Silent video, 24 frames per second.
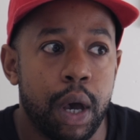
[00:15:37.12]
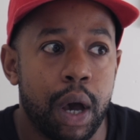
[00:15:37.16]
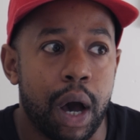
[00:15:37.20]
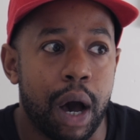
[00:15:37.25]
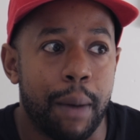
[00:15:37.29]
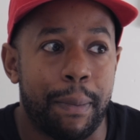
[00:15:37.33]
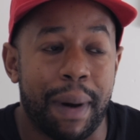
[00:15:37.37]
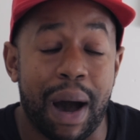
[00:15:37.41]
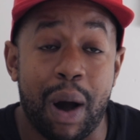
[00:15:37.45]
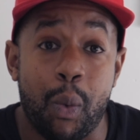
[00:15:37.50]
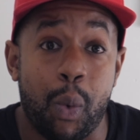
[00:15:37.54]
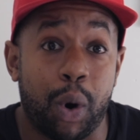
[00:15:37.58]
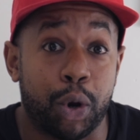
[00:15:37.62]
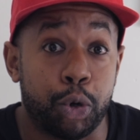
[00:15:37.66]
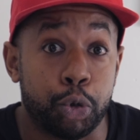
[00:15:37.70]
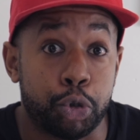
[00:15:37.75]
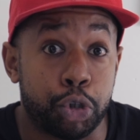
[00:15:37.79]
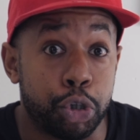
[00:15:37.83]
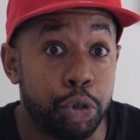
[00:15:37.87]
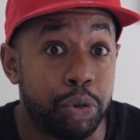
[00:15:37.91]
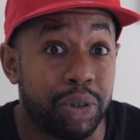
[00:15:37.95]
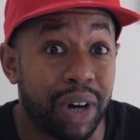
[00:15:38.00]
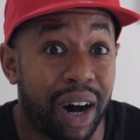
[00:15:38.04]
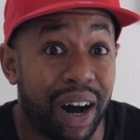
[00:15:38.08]
about 1 or
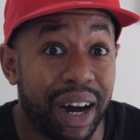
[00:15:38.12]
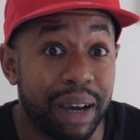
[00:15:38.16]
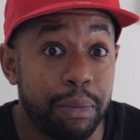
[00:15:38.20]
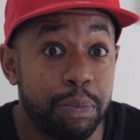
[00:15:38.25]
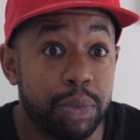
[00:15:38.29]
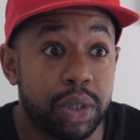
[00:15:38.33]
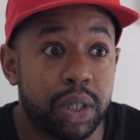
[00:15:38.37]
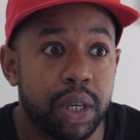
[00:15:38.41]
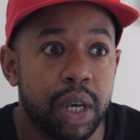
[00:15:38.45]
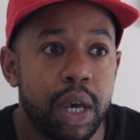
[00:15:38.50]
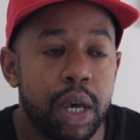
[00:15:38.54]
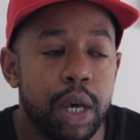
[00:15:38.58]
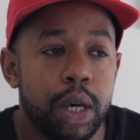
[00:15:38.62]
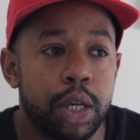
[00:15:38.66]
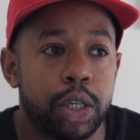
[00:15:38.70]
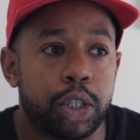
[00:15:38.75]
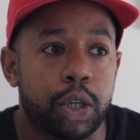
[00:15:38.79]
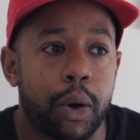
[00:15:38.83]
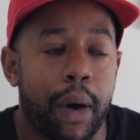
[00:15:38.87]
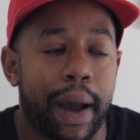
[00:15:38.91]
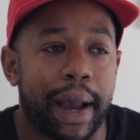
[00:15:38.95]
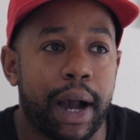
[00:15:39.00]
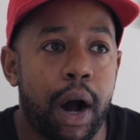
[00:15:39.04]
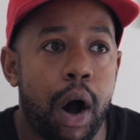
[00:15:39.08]
2 times,
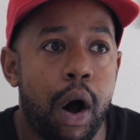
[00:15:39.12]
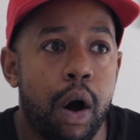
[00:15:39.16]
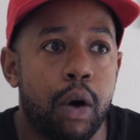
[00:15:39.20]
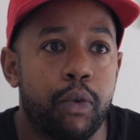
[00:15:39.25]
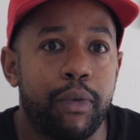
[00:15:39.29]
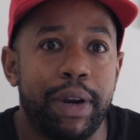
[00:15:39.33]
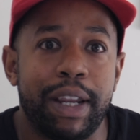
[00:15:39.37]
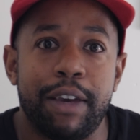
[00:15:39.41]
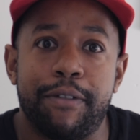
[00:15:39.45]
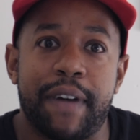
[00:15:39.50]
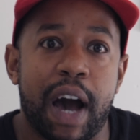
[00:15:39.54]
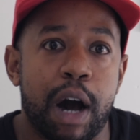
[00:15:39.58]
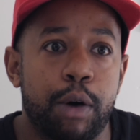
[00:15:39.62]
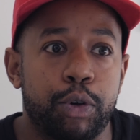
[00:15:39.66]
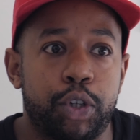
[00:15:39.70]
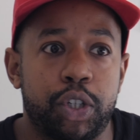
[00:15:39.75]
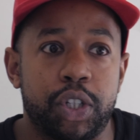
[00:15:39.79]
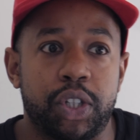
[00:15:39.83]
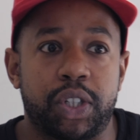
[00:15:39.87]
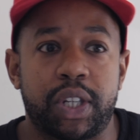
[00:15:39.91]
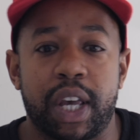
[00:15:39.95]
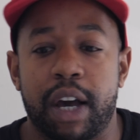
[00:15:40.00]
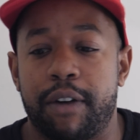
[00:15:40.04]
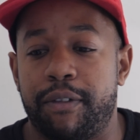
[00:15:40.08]
so I can't really vouch
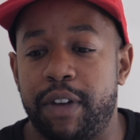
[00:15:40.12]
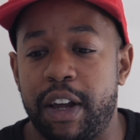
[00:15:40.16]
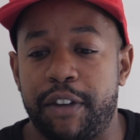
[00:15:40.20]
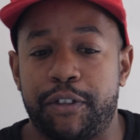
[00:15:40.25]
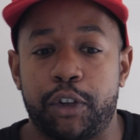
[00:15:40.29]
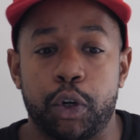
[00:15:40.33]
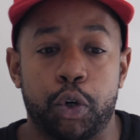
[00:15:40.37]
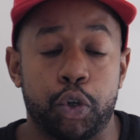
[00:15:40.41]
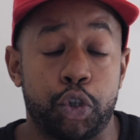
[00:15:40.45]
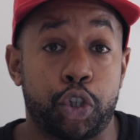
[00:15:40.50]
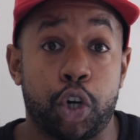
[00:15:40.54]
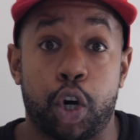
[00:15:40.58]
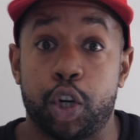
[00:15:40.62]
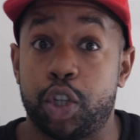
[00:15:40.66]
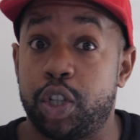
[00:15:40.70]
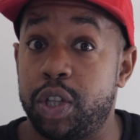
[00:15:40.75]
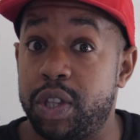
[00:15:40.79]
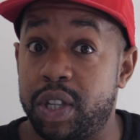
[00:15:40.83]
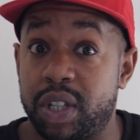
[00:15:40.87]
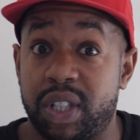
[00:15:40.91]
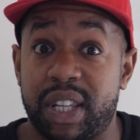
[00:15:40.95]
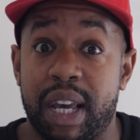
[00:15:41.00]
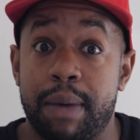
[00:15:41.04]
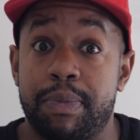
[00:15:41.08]
and say I've left it on charge
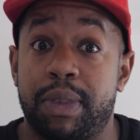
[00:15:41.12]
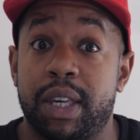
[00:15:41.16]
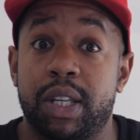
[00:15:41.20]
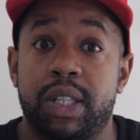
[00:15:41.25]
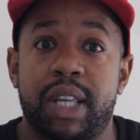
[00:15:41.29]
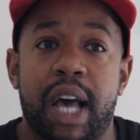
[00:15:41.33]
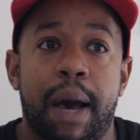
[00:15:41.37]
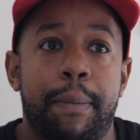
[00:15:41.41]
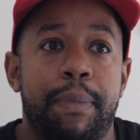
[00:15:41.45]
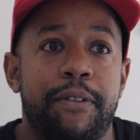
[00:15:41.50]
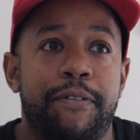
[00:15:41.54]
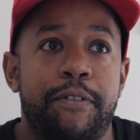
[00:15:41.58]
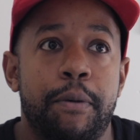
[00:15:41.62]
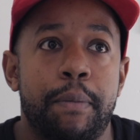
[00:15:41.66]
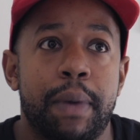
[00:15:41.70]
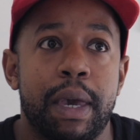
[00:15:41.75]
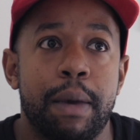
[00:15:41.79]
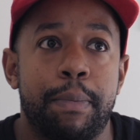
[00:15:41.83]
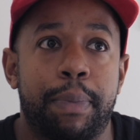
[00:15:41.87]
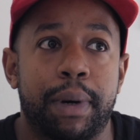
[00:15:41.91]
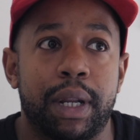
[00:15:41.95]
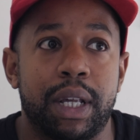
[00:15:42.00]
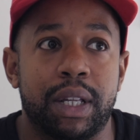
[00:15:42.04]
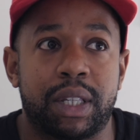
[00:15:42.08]
and the same thing's happened for me,
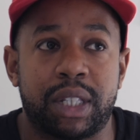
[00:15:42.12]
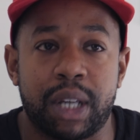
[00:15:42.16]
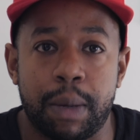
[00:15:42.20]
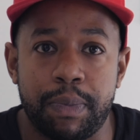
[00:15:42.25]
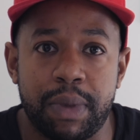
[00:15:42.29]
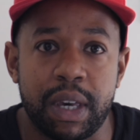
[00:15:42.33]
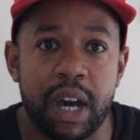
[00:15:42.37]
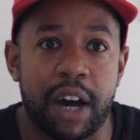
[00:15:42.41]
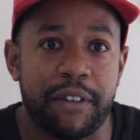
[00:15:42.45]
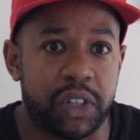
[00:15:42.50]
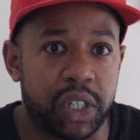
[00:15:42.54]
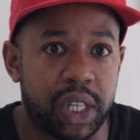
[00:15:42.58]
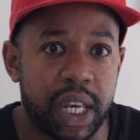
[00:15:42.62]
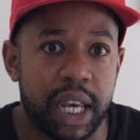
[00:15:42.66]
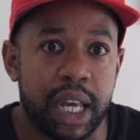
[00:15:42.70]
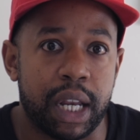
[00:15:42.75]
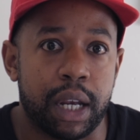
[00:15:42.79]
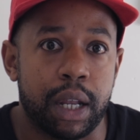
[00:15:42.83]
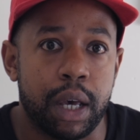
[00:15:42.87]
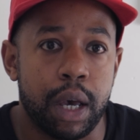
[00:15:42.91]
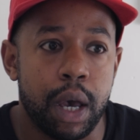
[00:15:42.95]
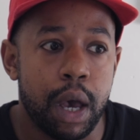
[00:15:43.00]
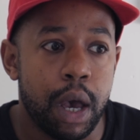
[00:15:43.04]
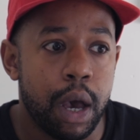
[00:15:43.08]
but it's something I've
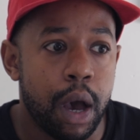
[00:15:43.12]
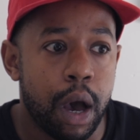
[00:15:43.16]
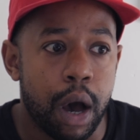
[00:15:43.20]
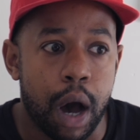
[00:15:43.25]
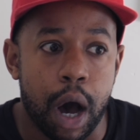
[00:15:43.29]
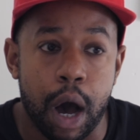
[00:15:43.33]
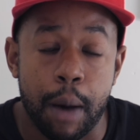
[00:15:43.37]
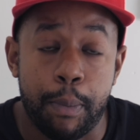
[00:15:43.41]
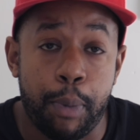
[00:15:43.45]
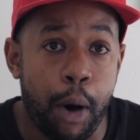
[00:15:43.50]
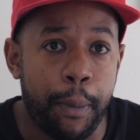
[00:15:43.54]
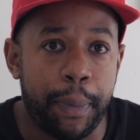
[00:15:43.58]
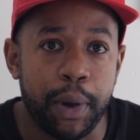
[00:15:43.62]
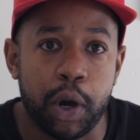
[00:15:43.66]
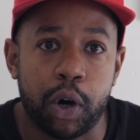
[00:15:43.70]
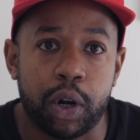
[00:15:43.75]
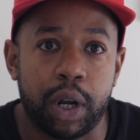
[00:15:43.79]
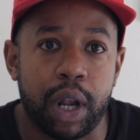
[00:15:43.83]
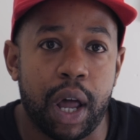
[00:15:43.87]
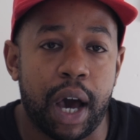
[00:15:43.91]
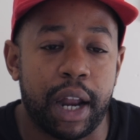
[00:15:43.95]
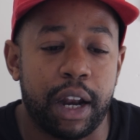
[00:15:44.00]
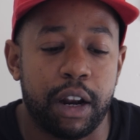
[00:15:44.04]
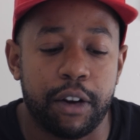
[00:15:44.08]
seen popping
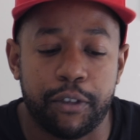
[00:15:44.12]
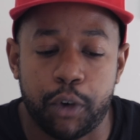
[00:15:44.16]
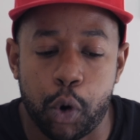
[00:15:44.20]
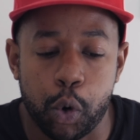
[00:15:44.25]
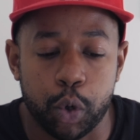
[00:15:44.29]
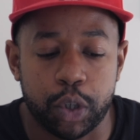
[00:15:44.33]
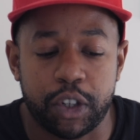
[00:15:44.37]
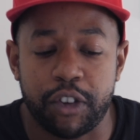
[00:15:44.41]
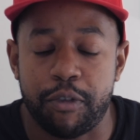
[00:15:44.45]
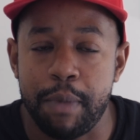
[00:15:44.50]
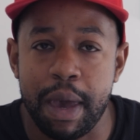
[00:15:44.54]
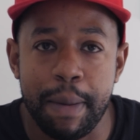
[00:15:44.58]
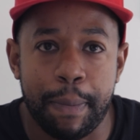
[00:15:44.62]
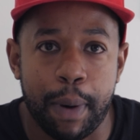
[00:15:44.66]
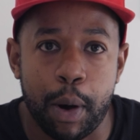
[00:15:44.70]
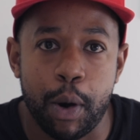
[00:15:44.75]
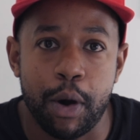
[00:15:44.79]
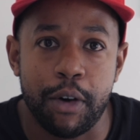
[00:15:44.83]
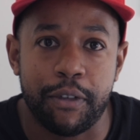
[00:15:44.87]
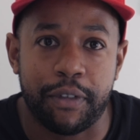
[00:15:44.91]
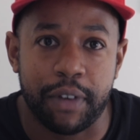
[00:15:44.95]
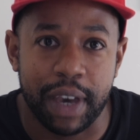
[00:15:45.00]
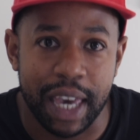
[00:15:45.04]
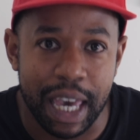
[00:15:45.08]
online. And of course, if Meepo
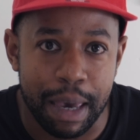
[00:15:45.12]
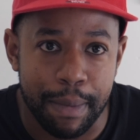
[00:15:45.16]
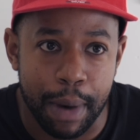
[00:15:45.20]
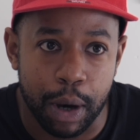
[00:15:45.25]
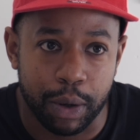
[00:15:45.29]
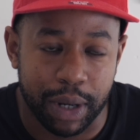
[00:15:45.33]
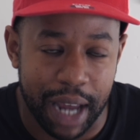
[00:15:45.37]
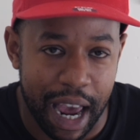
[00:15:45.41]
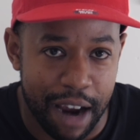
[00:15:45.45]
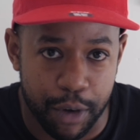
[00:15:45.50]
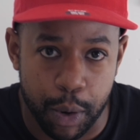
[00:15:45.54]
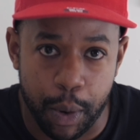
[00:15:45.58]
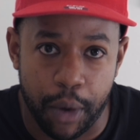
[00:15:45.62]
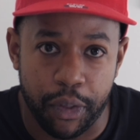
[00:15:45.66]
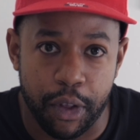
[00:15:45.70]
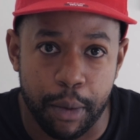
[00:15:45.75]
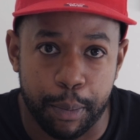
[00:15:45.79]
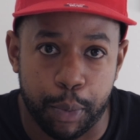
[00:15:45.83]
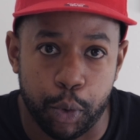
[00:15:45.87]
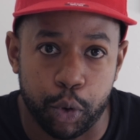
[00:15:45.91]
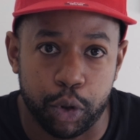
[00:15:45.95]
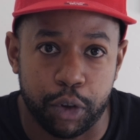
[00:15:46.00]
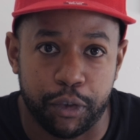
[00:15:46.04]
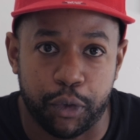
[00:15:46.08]
have emailed everyone
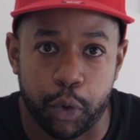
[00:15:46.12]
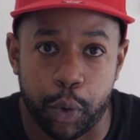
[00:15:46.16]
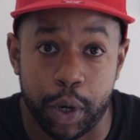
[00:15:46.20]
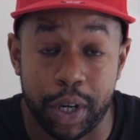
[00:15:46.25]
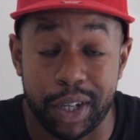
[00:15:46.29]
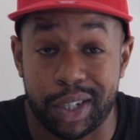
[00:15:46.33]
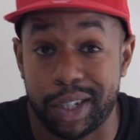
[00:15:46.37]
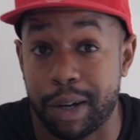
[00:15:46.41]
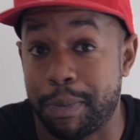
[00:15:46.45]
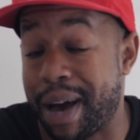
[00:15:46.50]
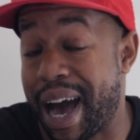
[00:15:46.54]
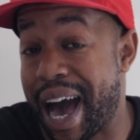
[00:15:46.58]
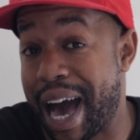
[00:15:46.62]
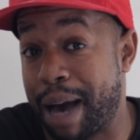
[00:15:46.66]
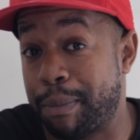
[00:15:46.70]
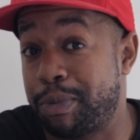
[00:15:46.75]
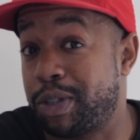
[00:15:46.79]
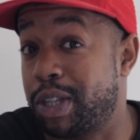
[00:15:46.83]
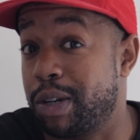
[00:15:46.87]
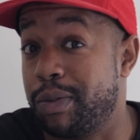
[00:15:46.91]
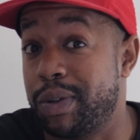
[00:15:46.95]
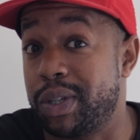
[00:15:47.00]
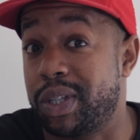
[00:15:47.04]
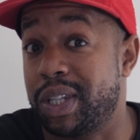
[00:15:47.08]
that bought the Voyager,
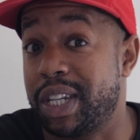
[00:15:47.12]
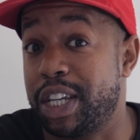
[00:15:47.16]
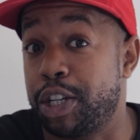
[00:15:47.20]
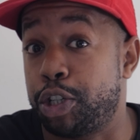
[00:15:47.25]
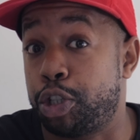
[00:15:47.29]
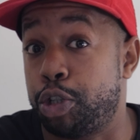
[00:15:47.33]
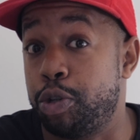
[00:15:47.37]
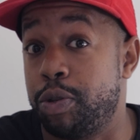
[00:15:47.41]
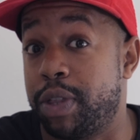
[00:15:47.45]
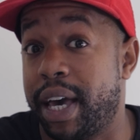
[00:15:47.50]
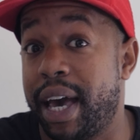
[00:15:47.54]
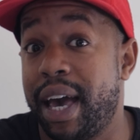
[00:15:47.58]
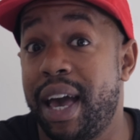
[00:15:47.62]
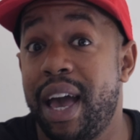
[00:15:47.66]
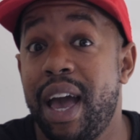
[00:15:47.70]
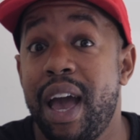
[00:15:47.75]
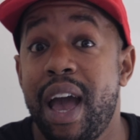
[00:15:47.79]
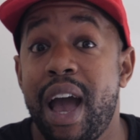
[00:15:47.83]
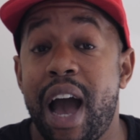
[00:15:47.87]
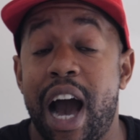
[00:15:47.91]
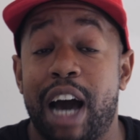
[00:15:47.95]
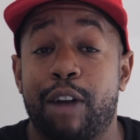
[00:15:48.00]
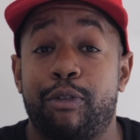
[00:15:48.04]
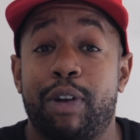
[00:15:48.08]
perhaps there is an issue there.
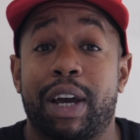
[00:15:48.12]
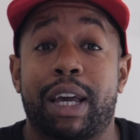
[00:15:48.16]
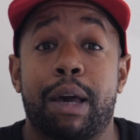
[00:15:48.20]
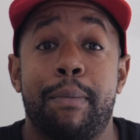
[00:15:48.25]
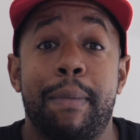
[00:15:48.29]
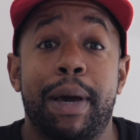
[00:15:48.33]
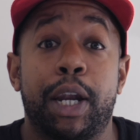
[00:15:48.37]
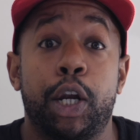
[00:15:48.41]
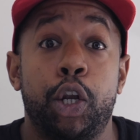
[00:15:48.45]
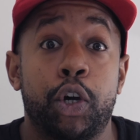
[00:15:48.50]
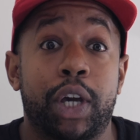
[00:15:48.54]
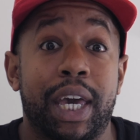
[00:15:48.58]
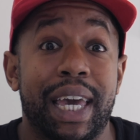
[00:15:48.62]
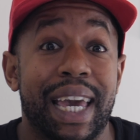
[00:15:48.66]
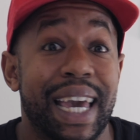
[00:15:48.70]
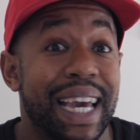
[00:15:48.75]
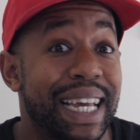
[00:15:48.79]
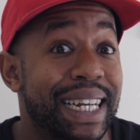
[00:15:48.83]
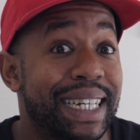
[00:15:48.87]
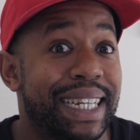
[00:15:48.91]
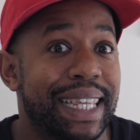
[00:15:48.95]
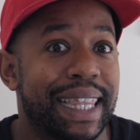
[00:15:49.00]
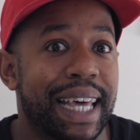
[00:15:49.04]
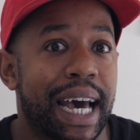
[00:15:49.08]
I'd recommend looking
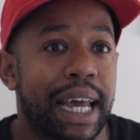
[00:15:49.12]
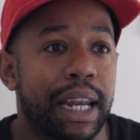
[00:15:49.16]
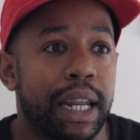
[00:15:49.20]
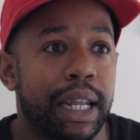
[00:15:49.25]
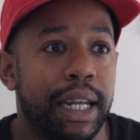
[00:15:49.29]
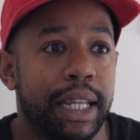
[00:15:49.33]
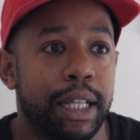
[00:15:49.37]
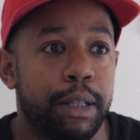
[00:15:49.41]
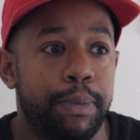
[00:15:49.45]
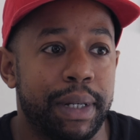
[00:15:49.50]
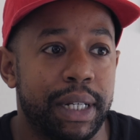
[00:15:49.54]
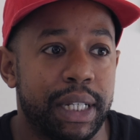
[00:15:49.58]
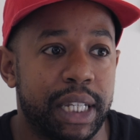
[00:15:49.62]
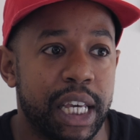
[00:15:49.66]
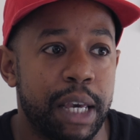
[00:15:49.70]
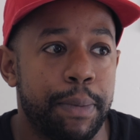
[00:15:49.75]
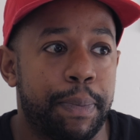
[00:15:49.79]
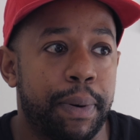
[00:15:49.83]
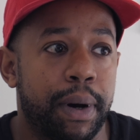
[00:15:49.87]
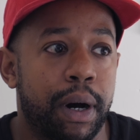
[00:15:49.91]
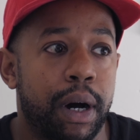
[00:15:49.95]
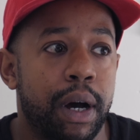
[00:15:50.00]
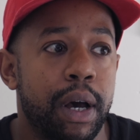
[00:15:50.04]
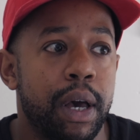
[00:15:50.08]
into that a little bit
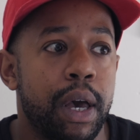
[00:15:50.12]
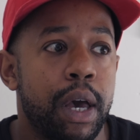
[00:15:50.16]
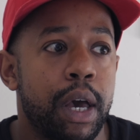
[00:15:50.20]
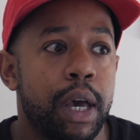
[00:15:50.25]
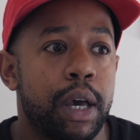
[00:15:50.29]
deeper.